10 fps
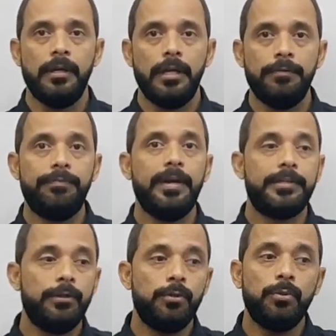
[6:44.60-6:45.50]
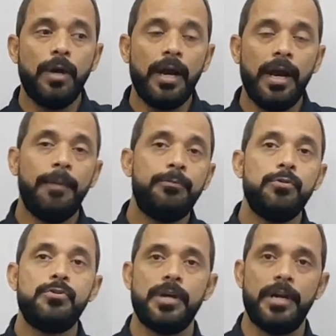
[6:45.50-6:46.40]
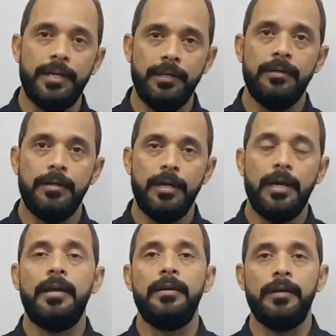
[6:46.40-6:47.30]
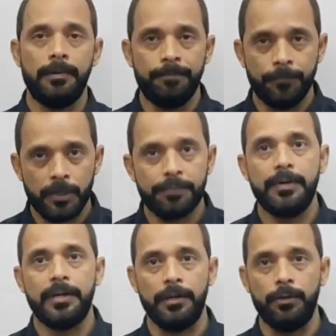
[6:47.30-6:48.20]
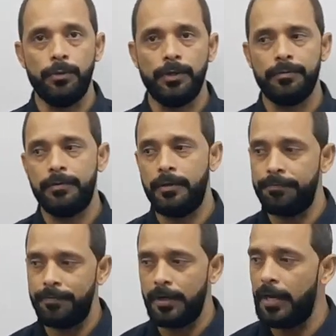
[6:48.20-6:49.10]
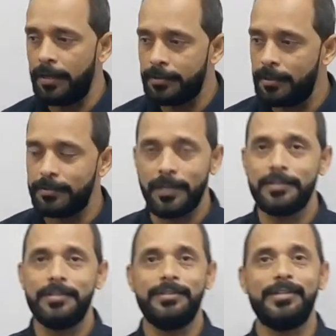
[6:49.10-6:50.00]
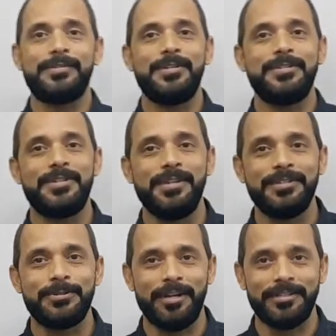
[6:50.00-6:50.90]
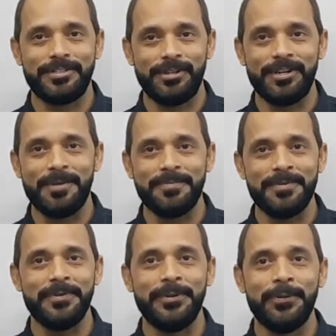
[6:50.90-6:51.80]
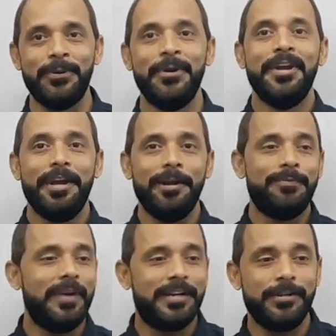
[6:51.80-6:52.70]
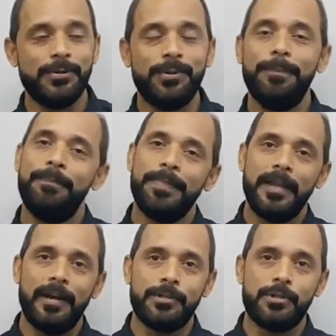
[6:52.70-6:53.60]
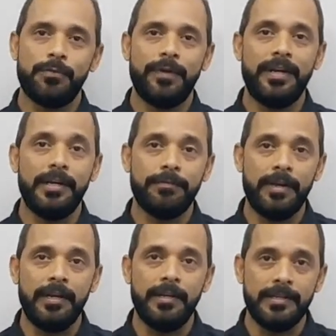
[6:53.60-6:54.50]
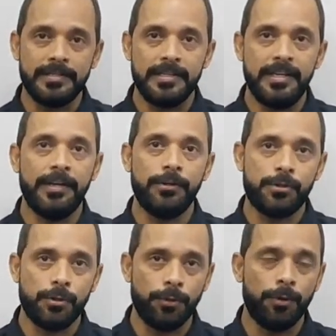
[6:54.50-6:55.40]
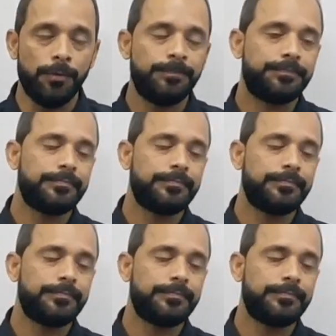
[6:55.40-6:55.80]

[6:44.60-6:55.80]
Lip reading: In fact, you have to try and definitely do it. Definitely, I think that something shouldn't happen with you. In fact, you should find it very easily, and you should go